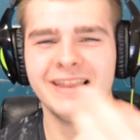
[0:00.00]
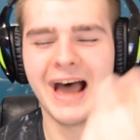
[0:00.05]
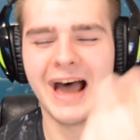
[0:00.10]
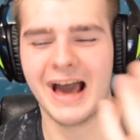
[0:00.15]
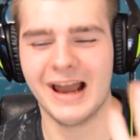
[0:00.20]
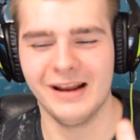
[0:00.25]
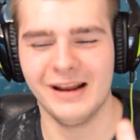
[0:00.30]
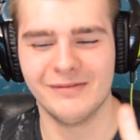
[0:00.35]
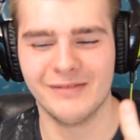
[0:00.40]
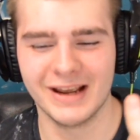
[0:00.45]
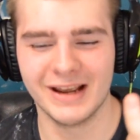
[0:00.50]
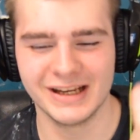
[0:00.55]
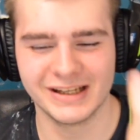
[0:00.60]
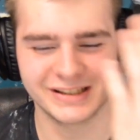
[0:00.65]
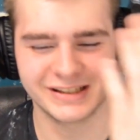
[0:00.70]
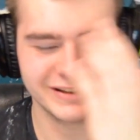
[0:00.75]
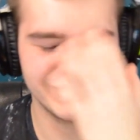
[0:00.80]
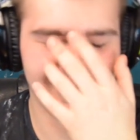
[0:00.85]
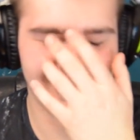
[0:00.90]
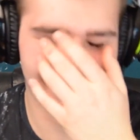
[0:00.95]
the
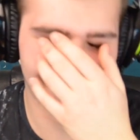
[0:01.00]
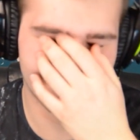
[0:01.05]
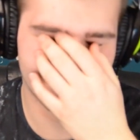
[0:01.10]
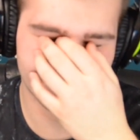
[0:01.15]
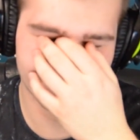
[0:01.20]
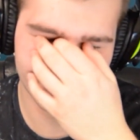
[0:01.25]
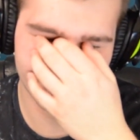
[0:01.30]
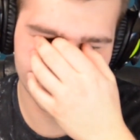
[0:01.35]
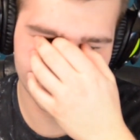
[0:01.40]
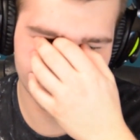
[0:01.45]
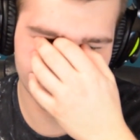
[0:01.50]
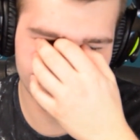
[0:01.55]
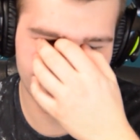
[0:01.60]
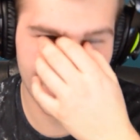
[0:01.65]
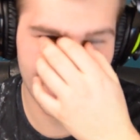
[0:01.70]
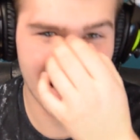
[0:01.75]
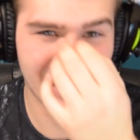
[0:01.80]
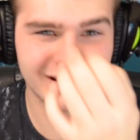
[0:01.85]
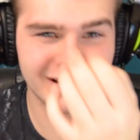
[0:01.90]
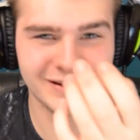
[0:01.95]
animation. Oh my god,
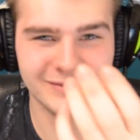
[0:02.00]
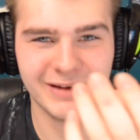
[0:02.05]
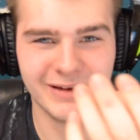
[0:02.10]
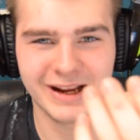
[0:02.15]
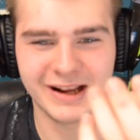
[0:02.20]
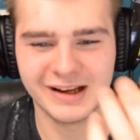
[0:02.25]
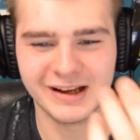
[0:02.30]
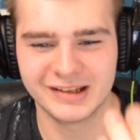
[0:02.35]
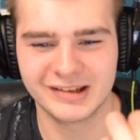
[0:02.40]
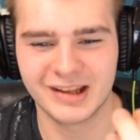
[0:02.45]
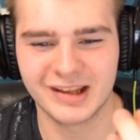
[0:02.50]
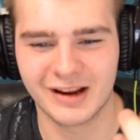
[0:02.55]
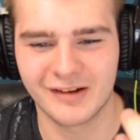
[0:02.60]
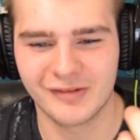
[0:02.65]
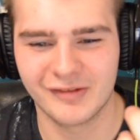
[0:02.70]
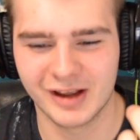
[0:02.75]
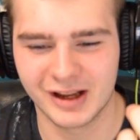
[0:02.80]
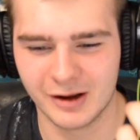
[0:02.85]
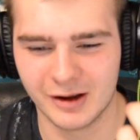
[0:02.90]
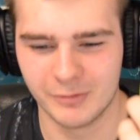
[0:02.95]
they had to make a stick
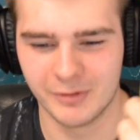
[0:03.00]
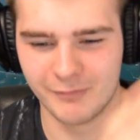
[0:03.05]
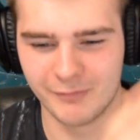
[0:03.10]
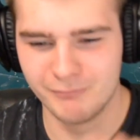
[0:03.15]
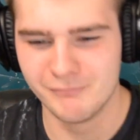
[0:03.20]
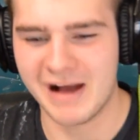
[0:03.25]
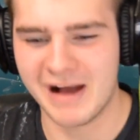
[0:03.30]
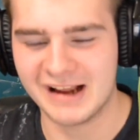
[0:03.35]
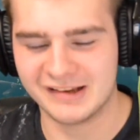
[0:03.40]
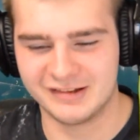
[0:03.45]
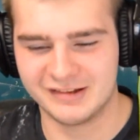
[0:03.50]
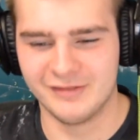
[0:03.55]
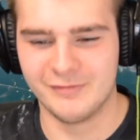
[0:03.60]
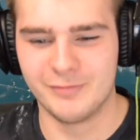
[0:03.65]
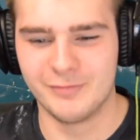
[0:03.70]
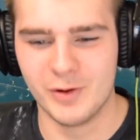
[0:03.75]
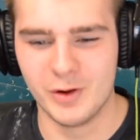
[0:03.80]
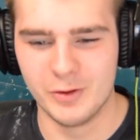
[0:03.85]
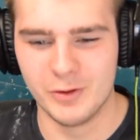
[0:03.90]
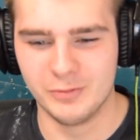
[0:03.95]
figure with
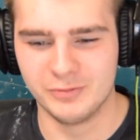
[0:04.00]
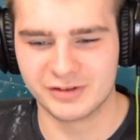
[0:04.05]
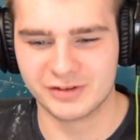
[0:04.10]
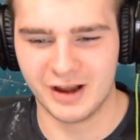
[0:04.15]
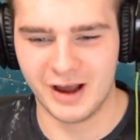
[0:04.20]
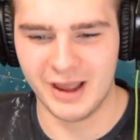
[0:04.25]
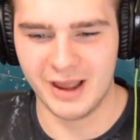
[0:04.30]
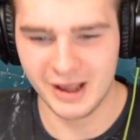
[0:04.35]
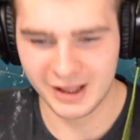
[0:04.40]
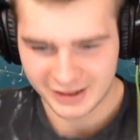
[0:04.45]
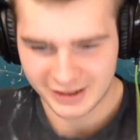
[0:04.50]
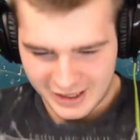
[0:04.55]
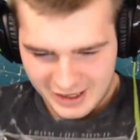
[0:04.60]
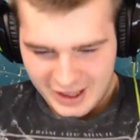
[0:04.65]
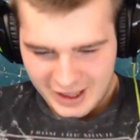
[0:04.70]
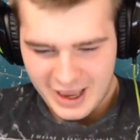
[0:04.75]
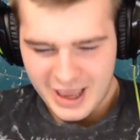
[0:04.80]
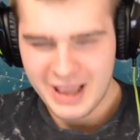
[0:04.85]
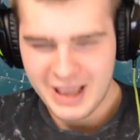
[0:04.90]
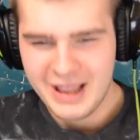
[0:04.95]
massive boobs. Like they're like,